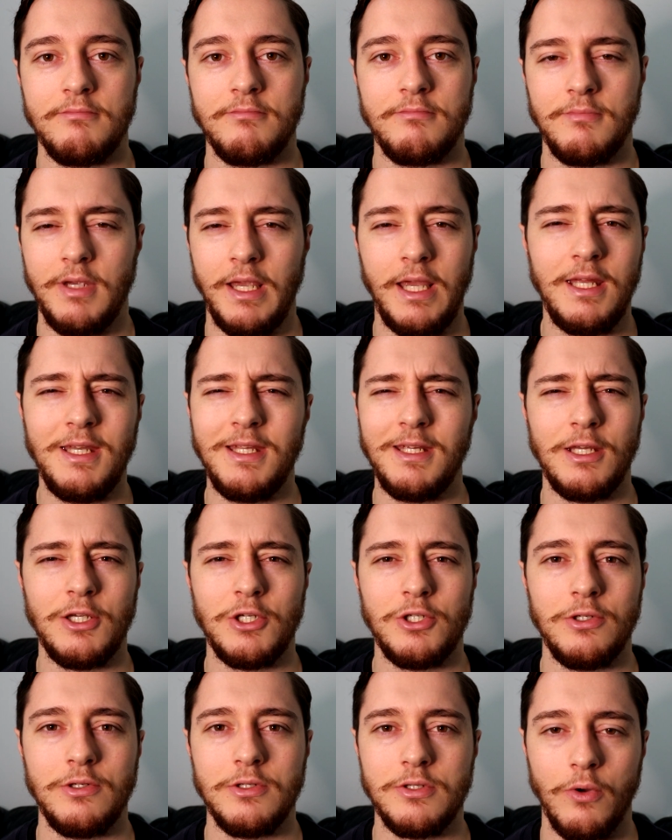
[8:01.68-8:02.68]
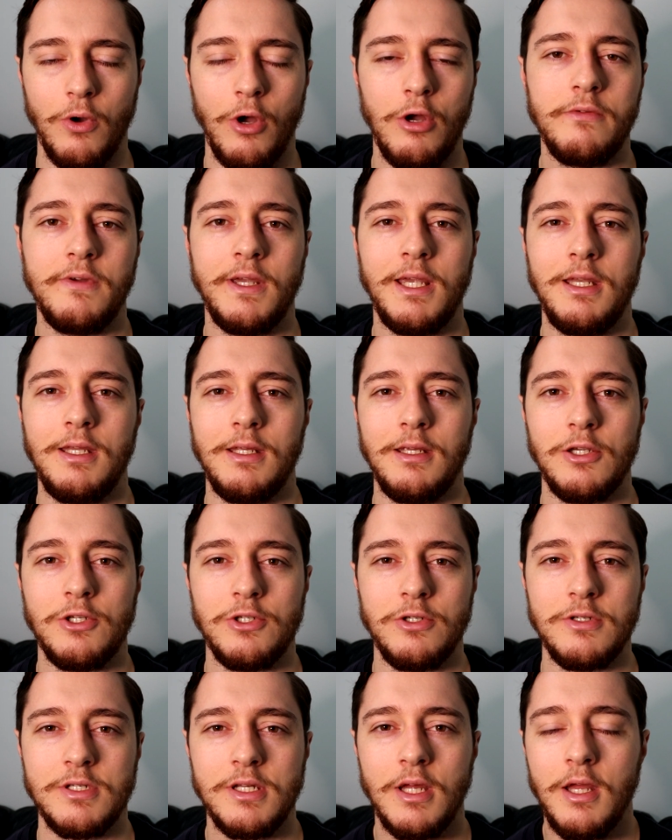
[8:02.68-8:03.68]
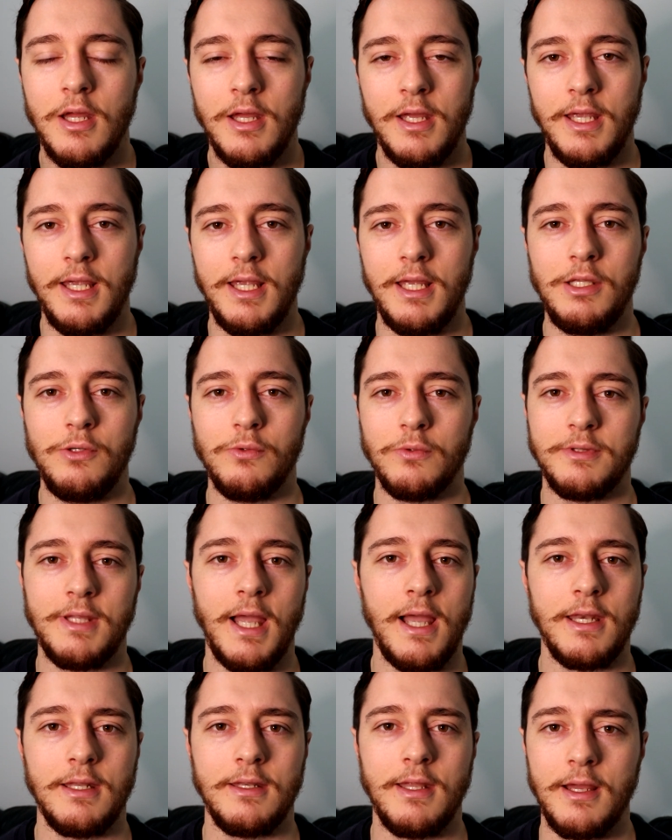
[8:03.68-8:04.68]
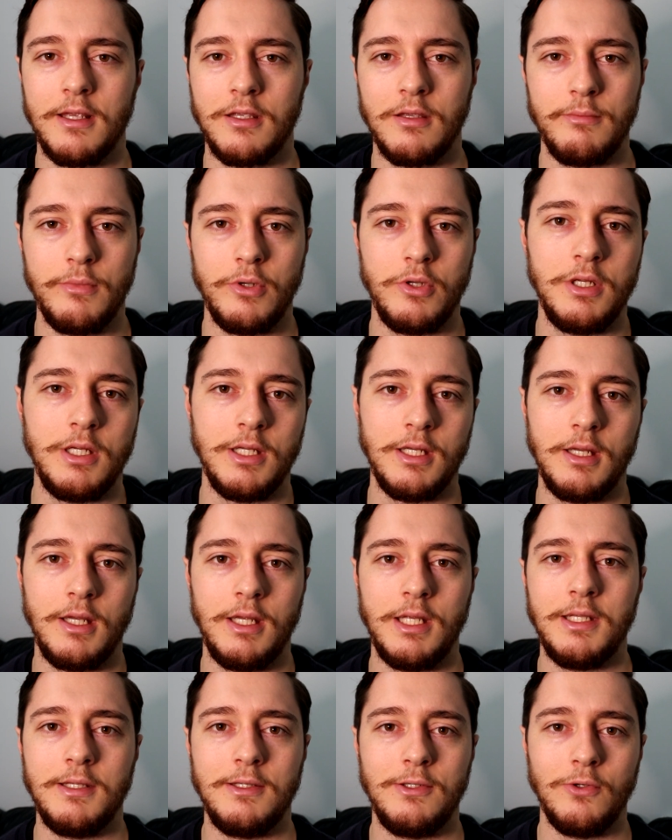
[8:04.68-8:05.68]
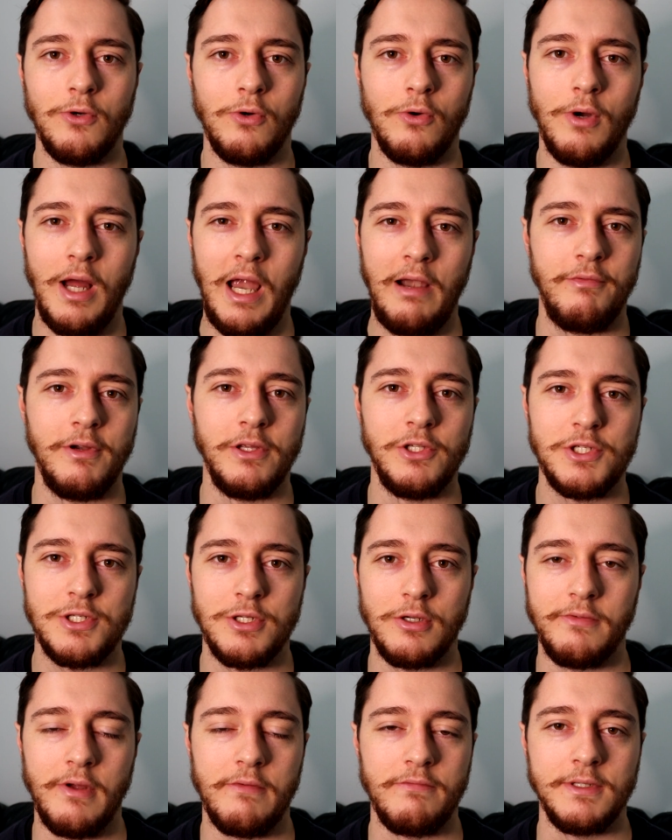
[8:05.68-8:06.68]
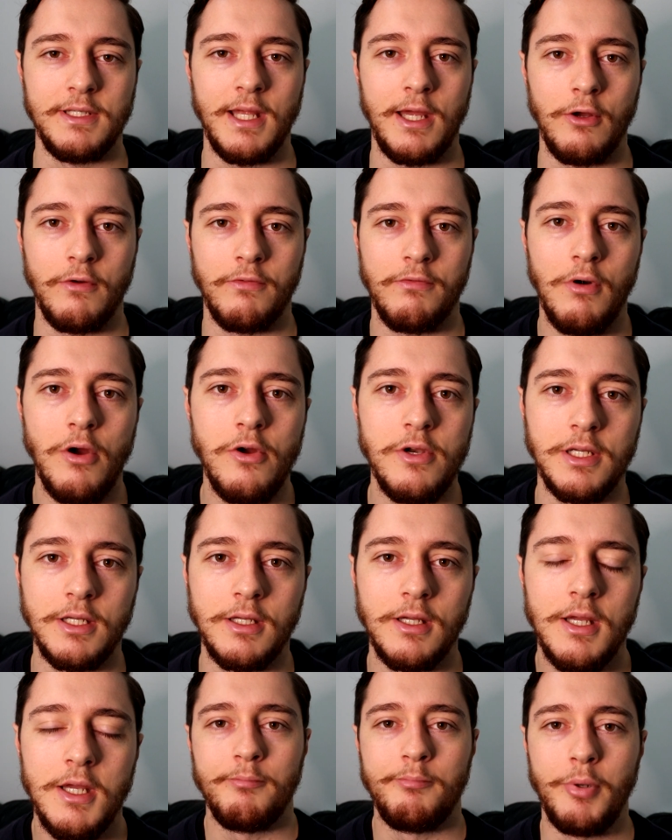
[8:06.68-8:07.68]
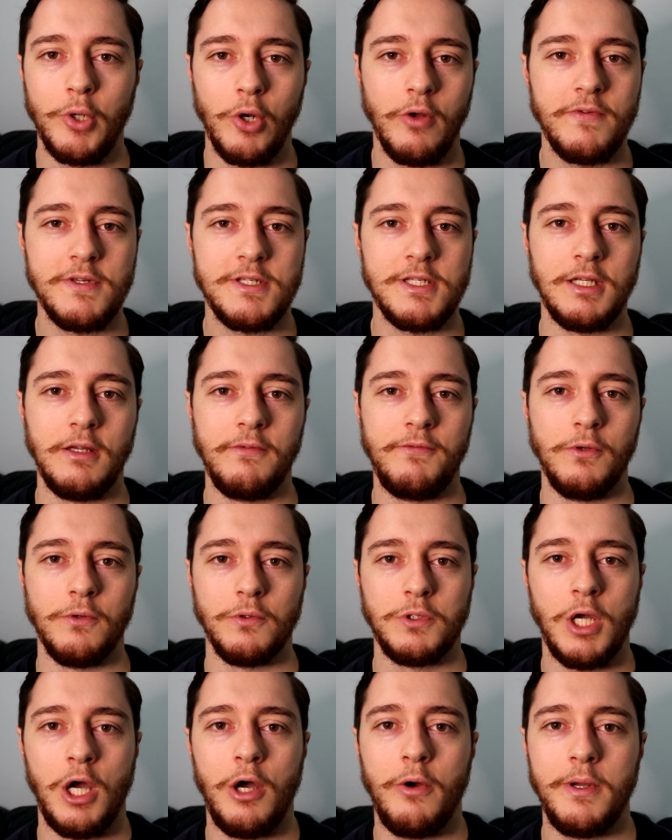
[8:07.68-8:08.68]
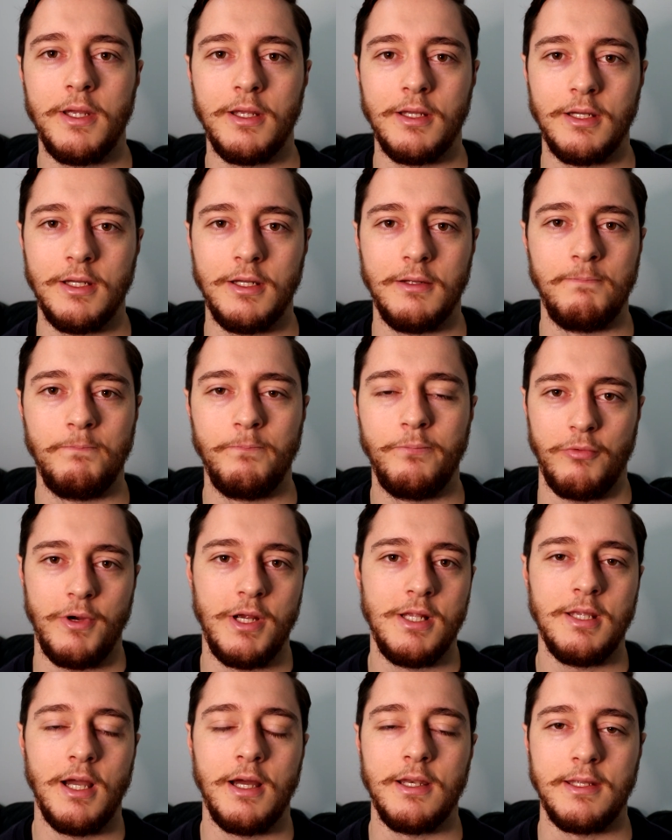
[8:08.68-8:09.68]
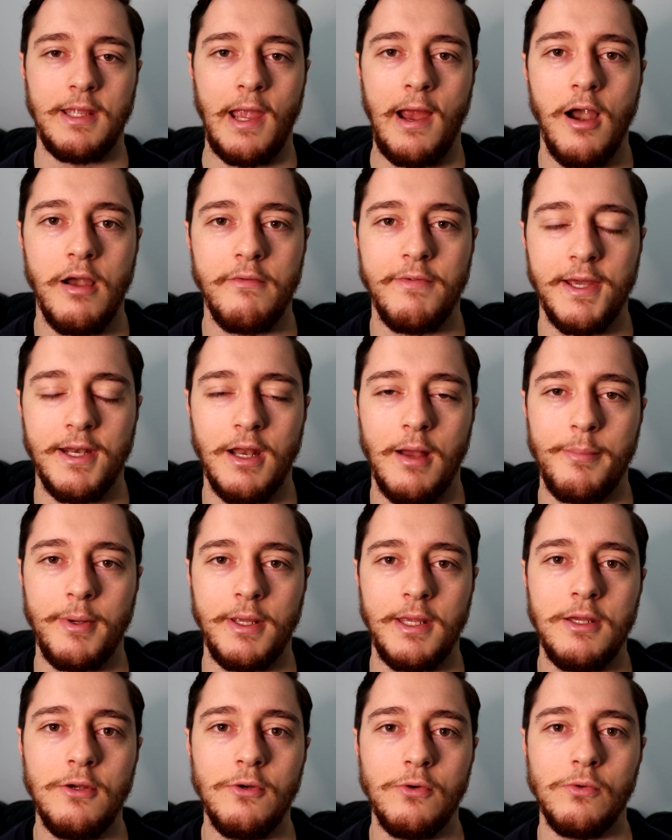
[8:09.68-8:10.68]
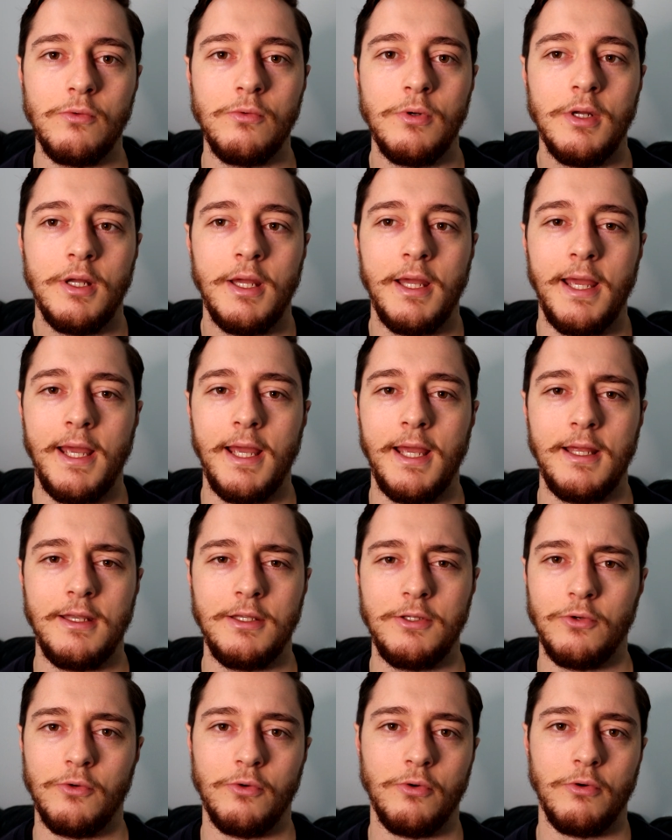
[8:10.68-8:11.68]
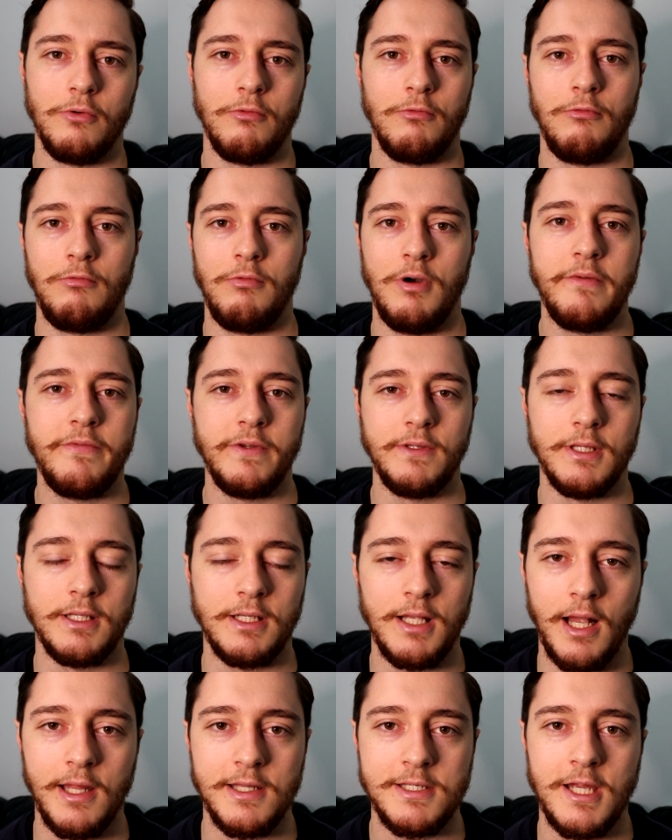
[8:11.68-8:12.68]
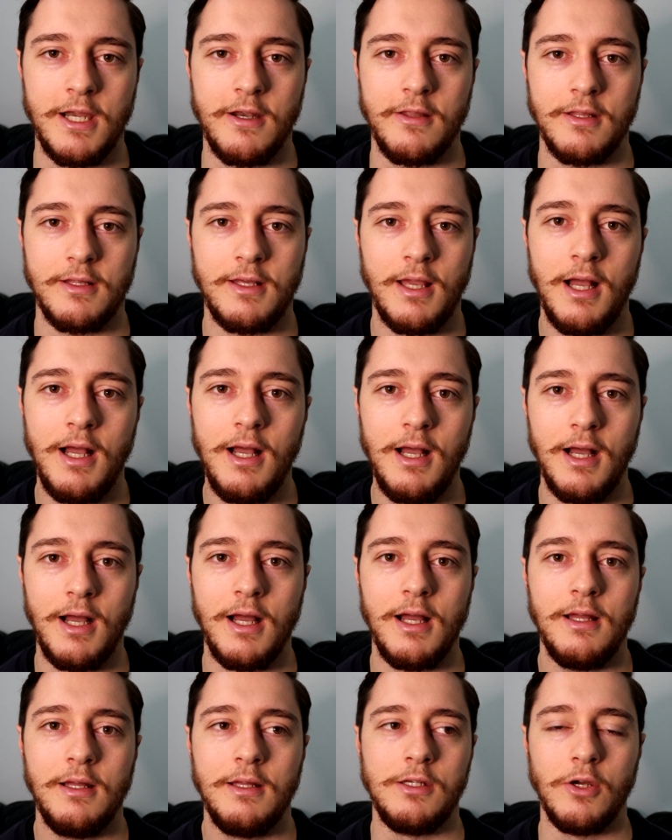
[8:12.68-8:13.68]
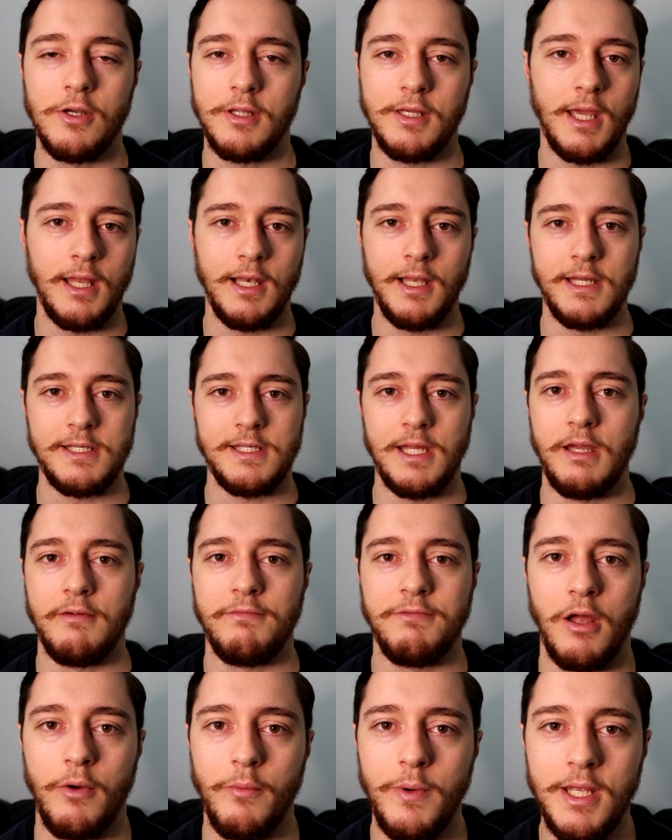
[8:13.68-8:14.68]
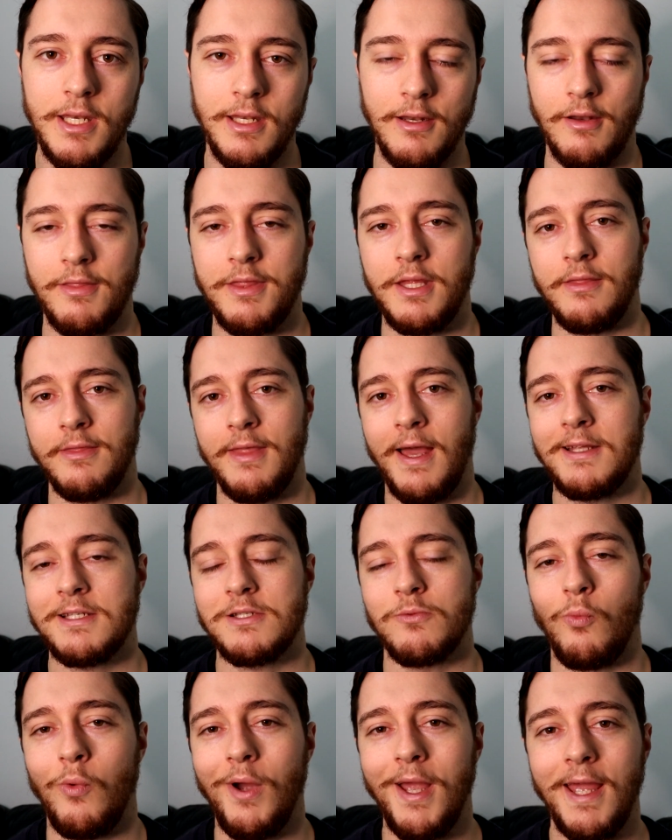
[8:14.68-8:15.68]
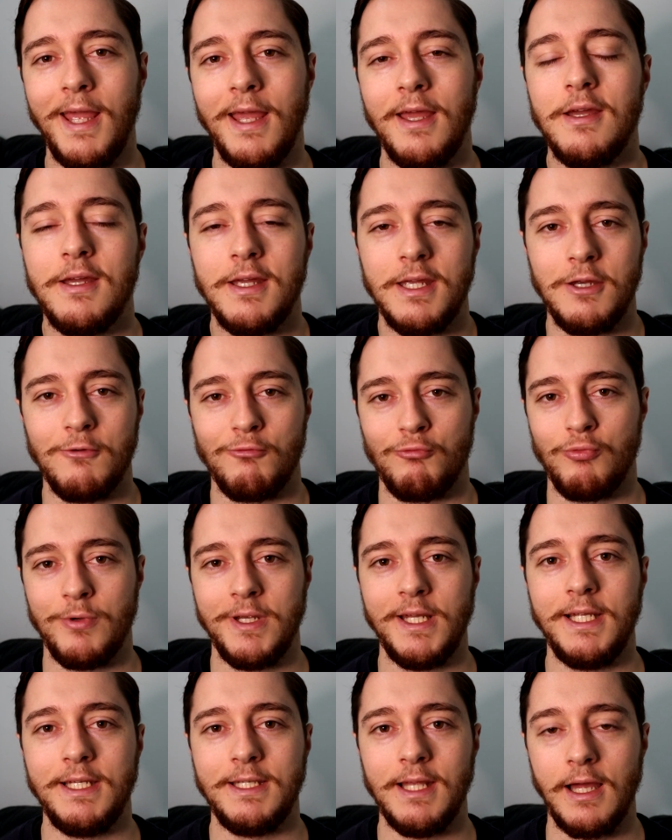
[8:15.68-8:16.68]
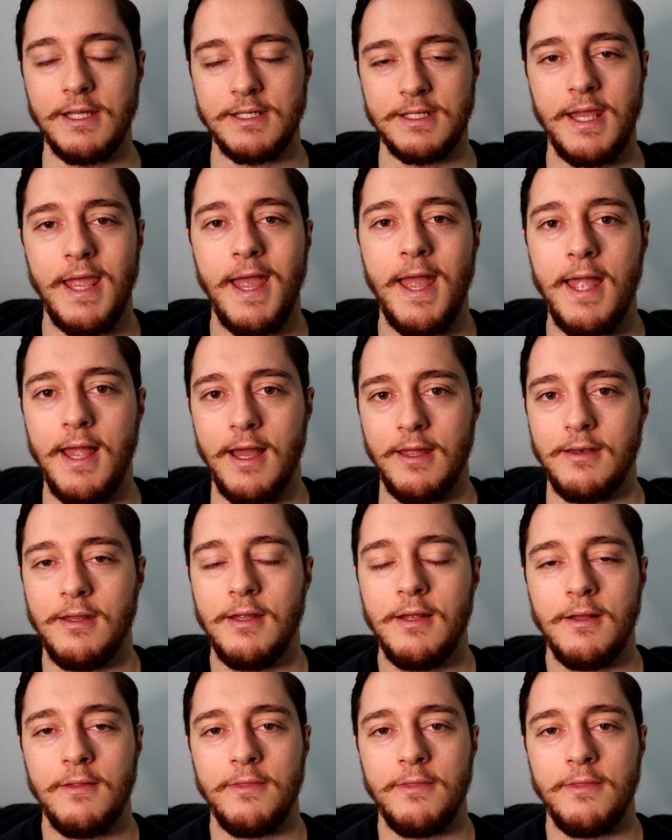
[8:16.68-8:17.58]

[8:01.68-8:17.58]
heating issues or overheating issues in your day-to-day commuting, in your average sort of everyday off-roading. But obviously if you're towing a 3-ton caravan up a hill and you're revving the guts out of the car, you're going to get less airflow in, and I think that's where it really does count.